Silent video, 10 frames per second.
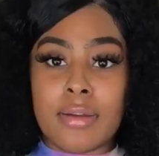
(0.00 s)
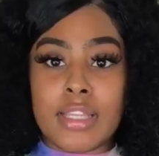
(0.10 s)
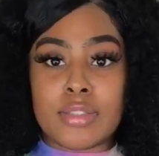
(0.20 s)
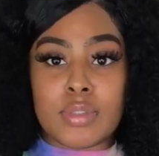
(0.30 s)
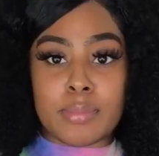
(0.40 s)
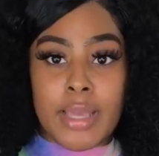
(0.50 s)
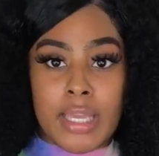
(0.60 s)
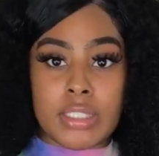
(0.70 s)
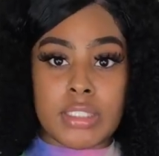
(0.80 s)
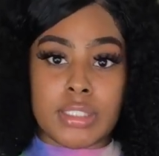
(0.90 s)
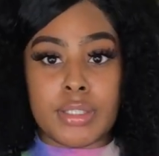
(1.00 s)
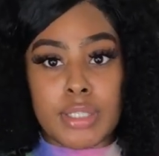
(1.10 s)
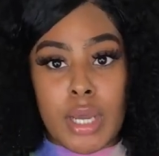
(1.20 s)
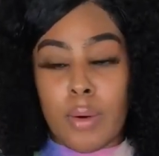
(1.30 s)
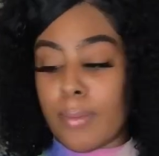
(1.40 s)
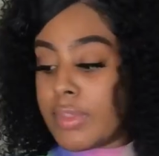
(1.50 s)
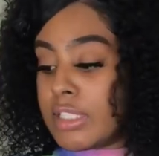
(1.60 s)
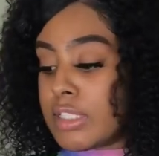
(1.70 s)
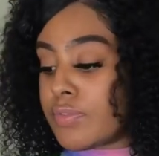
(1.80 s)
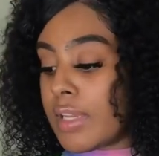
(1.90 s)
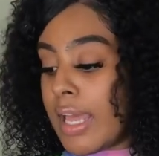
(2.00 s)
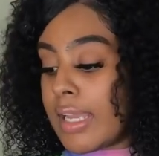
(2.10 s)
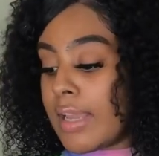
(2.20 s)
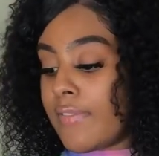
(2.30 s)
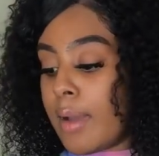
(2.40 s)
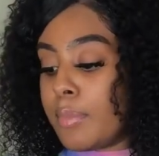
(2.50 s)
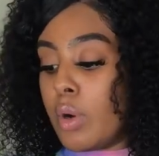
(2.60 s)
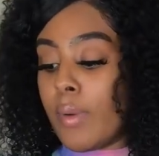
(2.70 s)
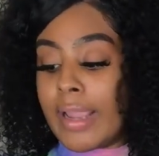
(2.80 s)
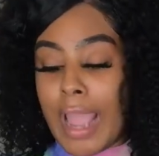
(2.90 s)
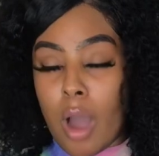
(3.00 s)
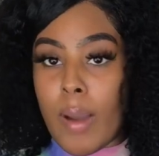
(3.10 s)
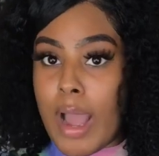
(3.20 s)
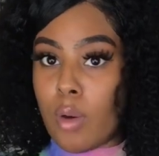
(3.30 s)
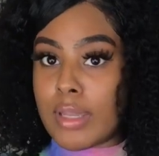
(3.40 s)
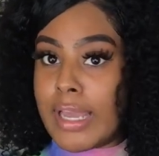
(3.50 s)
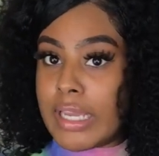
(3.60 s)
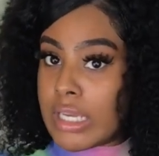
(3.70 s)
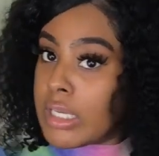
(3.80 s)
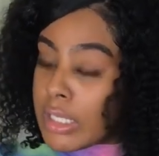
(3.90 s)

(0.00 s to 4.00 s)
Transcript: this was mesh, you know. This is for, like, if I'm going out, like,